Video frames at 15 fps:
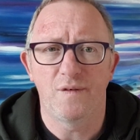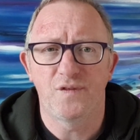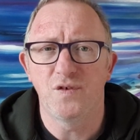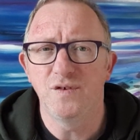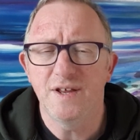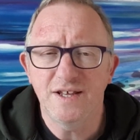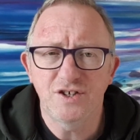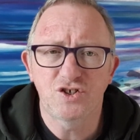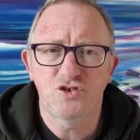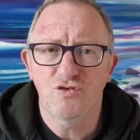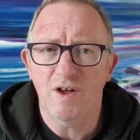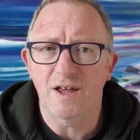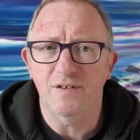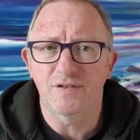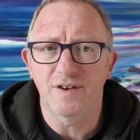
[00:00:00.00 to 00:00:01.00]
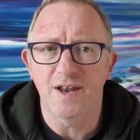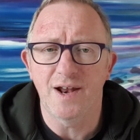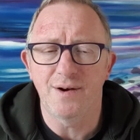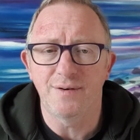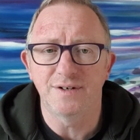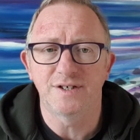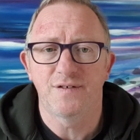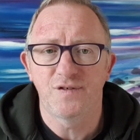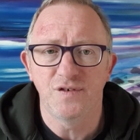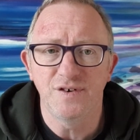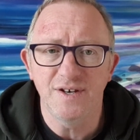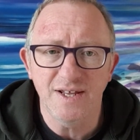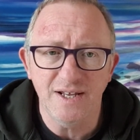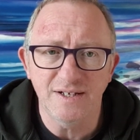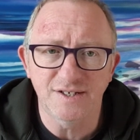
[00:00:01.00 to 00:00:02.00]
if you need strength in areas, if you
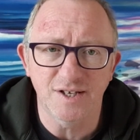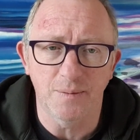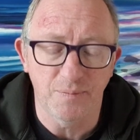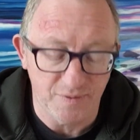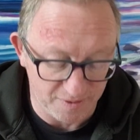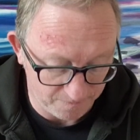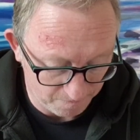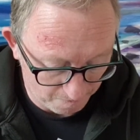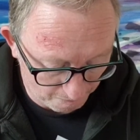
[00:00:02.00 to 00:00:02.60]
need something,